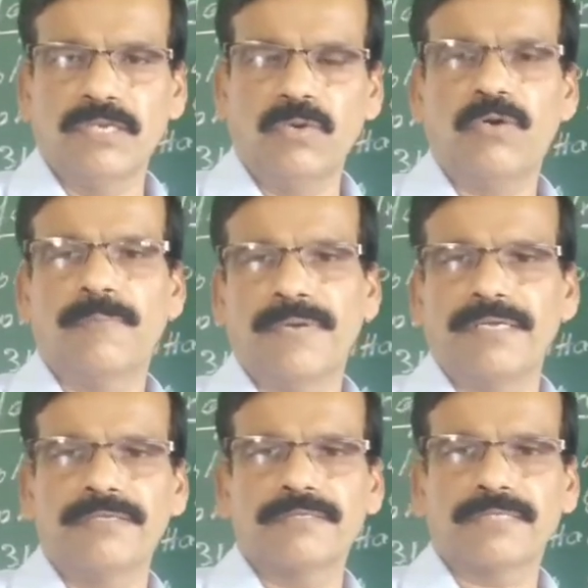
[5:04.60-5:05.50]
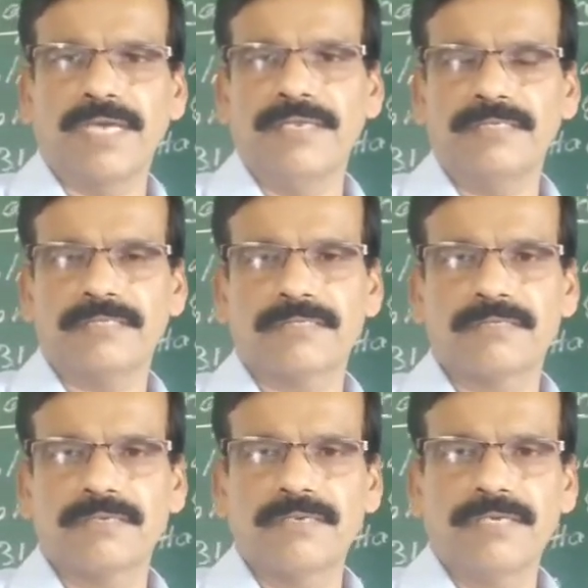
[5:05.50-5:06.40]
in occupying Chinese
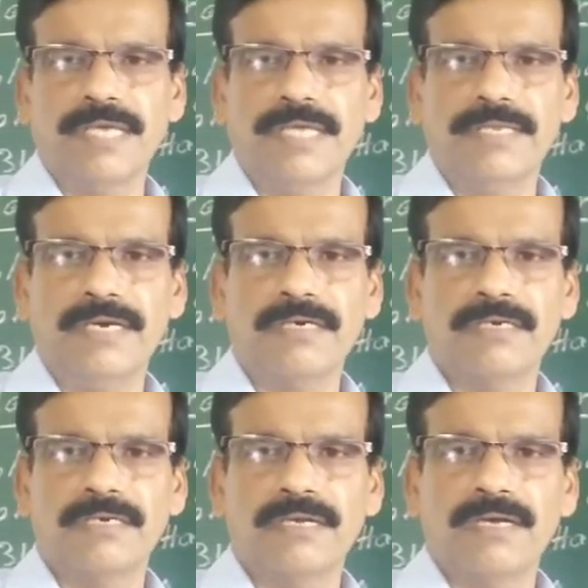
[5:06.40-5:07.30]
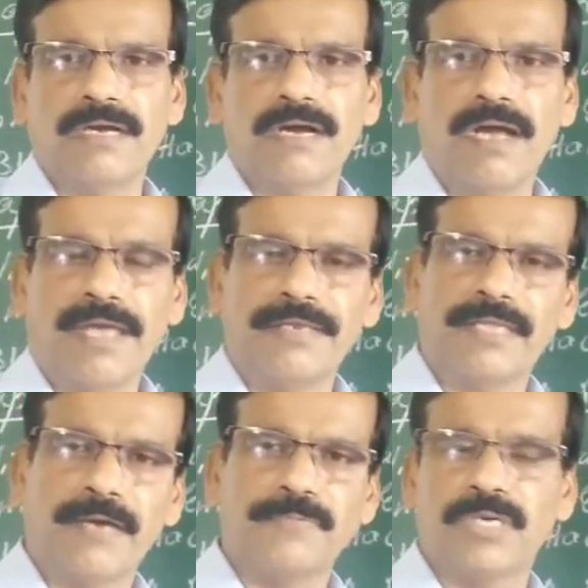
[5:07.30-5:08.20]
area
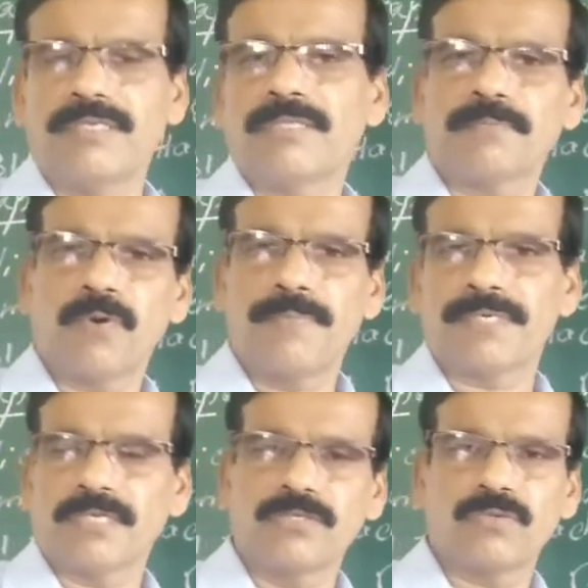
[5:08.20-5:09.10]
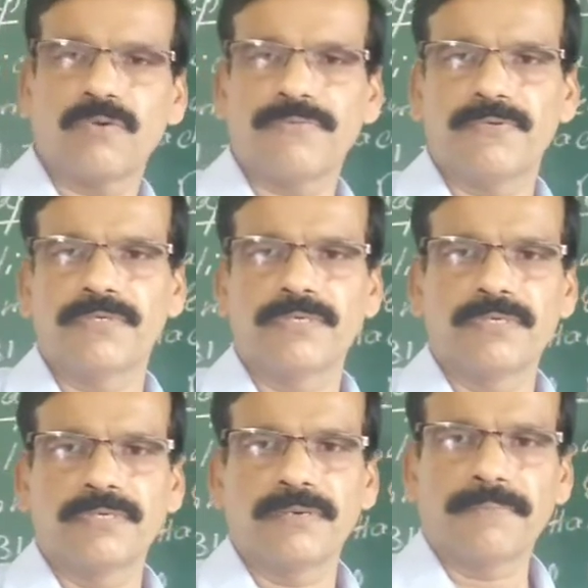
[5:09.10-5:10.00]
and capturing the properties
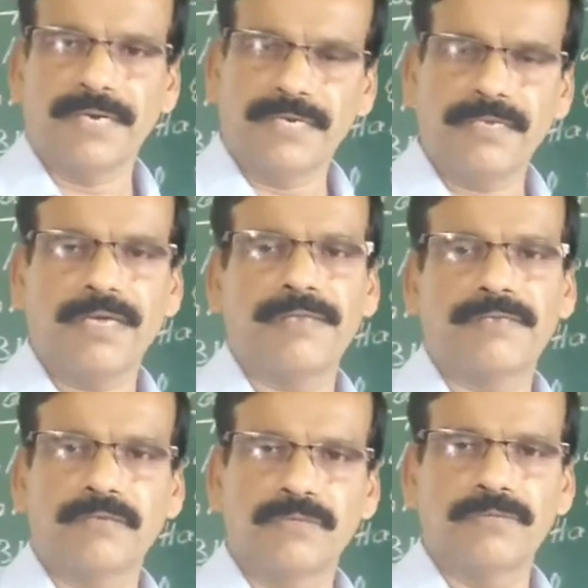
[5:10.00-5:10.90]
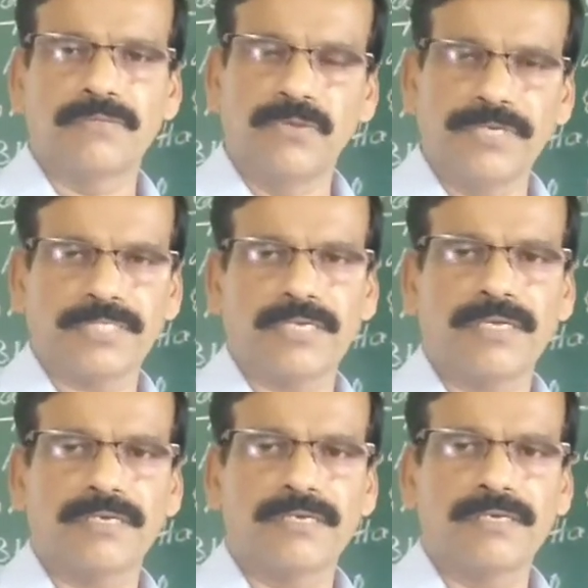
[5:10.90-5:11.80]
of Britain and
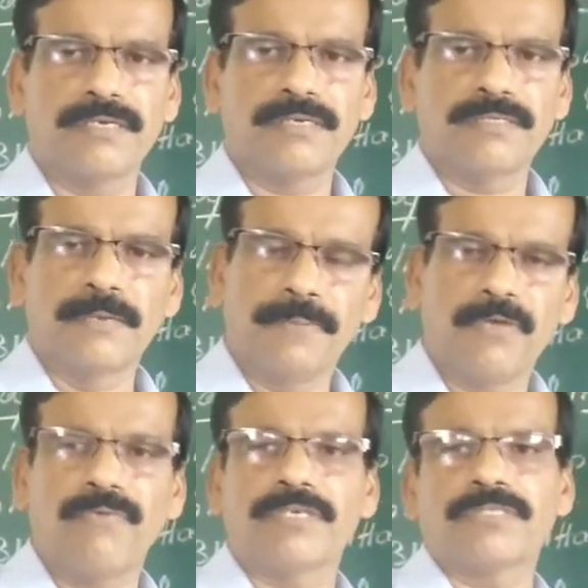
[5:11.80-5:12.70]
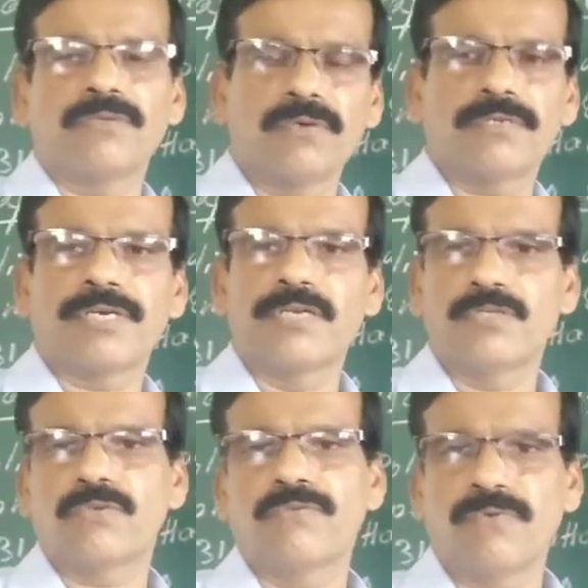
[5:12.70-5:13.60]
USA, Japan was not
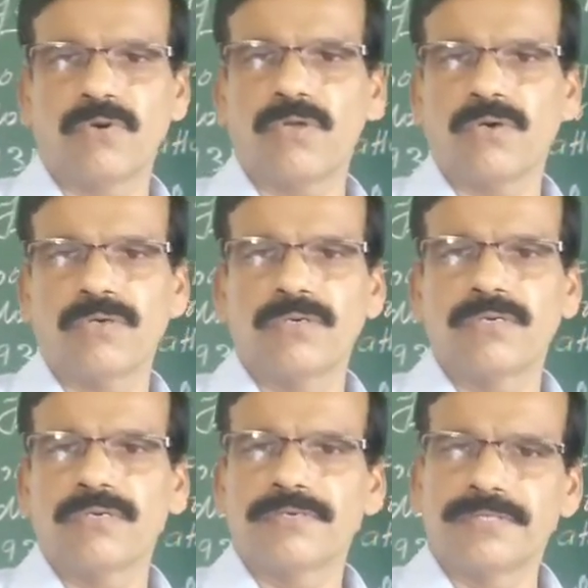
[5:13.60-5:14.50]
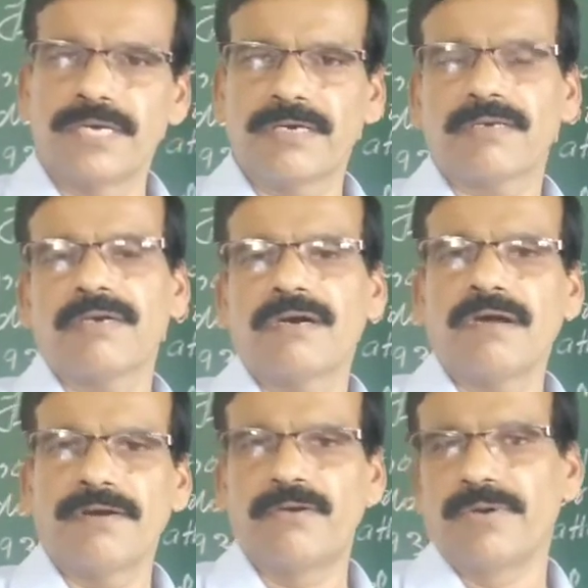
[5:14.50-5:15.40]
ready to follow
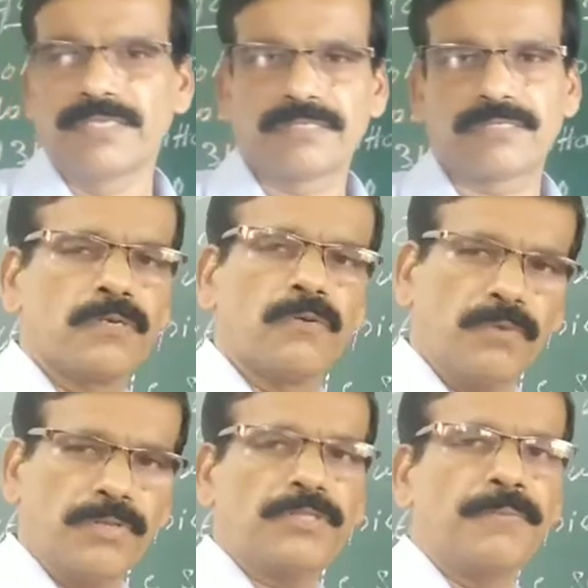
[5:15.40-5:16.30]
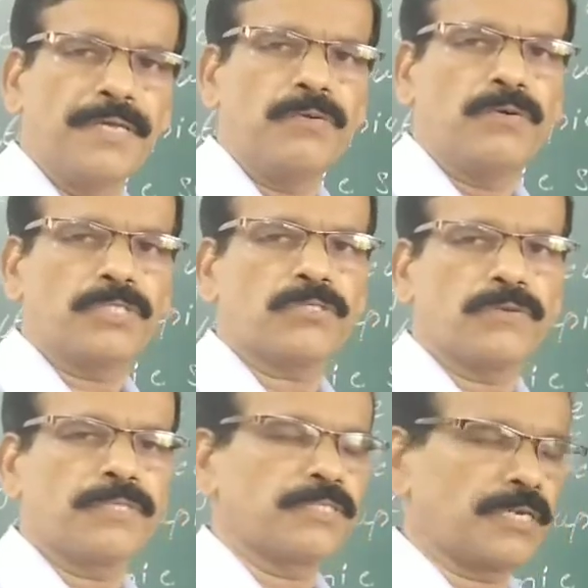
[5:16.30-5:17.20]
their advice. One of the main causes
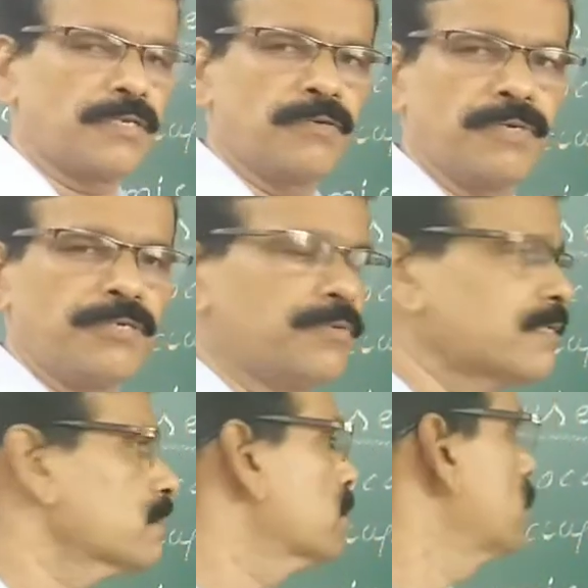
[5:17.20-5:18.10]
of the Second World War